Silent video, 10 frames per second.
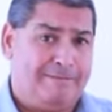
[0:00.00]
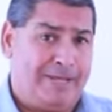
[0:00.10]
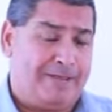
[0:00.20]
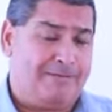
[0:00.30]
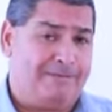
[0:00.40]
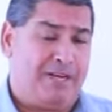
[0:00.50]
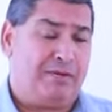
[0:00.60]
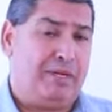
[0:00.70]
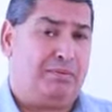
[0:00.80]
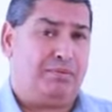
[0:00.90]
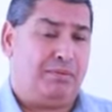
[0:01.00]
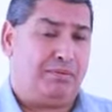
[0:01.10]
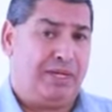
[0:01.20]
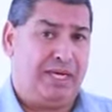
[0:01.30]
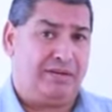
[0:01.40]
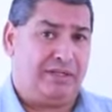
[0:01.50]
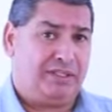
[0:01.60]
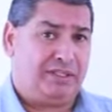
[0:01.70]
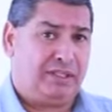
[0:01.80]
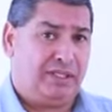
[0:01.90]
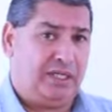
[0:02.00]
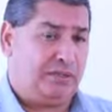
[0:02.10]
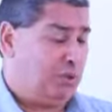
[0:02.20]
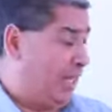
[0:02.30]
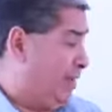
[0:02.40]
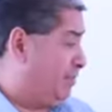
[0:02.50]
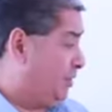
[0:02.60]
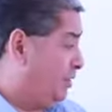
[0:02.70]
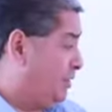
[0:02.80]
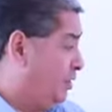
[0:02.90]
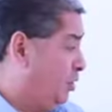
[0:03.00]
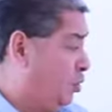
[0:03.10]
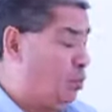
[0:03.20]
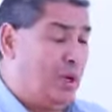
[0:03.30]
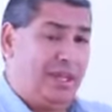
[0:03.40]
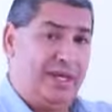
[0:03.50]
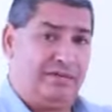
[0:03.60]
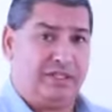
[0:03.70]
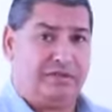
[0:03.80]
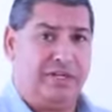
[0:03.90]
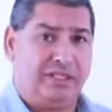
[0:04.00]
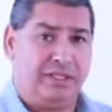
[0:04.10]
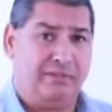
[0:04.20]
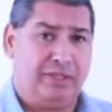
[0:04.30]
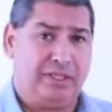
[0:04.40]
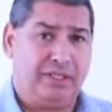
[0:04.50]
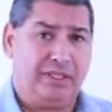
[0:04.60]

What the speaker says: Now, the fundamental problem here is what happens when they restrain someone.